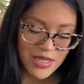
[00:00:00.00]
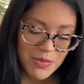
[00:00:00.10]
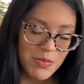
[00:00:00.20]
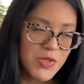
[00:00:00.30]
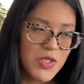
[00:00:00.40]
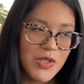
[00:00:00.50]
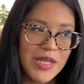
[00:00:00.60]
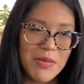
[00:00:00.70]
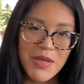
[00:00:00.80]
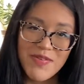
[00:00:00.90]
to
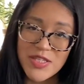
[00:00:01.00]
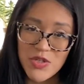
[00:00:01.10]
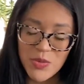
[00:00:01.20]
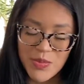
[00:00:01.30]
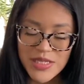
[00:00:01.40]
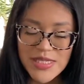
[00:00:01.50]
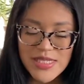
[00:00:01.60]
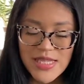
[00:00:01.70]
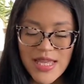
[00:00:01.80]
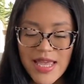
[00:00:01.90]
like maybe 2
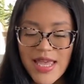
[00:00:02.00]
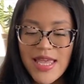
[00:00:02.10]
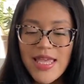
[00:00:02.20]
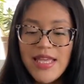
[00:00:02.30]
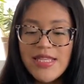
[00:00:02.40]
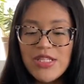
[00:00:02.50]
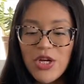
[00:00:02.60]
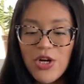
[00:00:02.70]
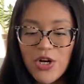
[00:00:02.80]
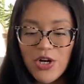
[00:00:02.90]
months, is
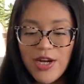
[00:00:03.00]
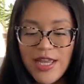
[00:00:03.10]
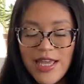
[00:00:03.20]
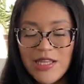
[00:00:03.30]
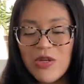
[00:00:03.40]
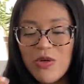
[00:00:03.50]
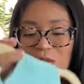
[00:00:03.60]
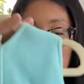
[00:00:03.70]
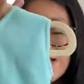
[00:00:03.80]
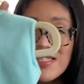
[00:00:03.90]
her
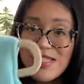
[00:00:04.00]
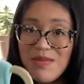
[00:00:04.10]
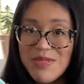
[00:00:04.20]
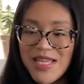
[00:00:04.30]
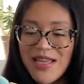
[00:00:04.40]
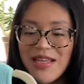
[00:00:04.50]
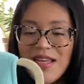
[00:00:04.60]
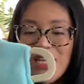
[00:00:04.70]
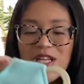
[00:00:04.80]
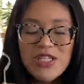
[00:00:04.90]
Halo sleep sack.
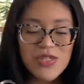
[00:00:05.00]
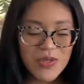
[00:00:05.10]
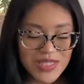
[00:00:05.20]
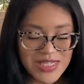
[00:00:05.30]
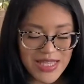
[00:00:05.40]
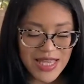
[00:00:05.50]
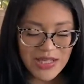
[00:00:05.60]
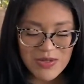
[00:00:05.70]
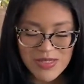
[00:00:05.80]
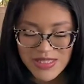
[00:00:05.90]
So this
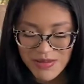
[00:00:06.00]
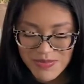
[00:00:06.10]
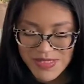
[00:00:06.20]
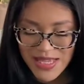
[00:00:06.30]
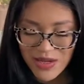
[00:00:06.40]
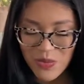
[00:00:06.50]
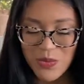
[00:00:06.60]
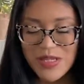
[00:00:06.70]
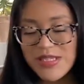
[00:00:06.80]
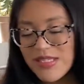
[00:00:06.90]
Halo sleep sack
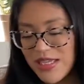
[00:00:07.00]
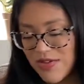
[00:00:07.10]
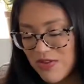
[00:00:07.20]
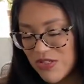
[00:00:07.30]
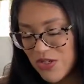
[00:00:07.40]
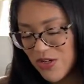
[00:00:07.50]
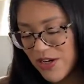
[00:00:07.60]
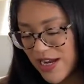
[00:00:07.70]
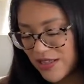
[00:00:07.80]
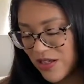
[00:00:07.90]
was given to her
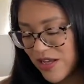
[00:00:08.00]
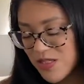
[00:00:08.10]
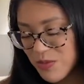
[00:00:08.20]
at the hospital.